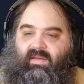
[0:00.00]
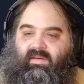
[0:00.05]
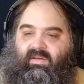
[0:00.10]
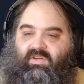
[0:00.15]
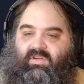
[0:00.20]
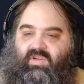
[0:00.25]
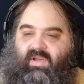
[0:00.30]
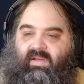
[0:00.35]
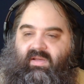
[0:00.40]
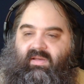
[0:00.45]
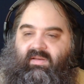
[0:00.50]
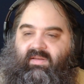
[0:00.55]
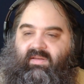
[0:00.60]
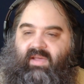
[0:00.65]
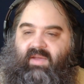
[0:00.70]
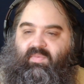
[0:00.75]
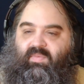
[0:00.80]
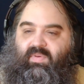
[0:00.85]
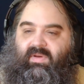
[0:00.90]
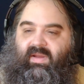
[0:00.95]
T'Chaka
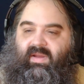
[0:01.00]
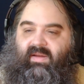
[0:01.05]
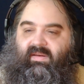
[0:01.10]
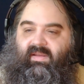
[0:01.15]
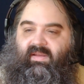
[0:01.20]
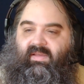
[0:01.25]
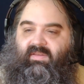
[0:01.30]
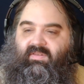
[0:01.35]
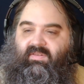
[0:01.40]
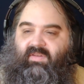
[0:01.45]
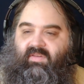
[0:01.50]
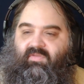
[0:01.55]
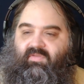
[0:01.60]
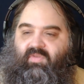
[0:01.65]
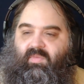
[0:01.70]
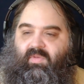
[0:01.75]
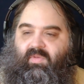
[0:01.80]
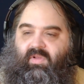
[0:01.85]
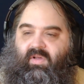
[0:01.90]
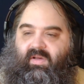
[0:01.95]
died protecting his son
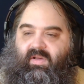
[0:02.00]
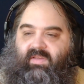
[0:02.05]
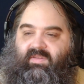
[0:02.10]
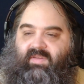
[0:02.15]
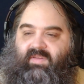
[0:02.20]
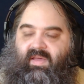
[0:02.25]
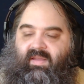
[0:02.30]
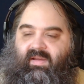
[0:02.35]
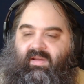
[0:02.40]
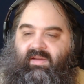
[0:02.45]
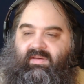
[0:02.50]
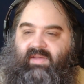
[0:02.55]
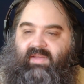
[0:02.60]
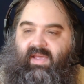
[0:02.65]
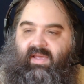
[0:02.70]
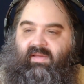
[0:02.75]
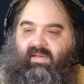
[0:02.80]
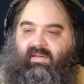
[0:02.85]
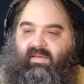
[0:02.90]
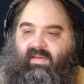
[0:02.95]
from Claw's sonic
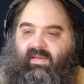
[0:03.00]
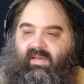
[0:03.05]
attack,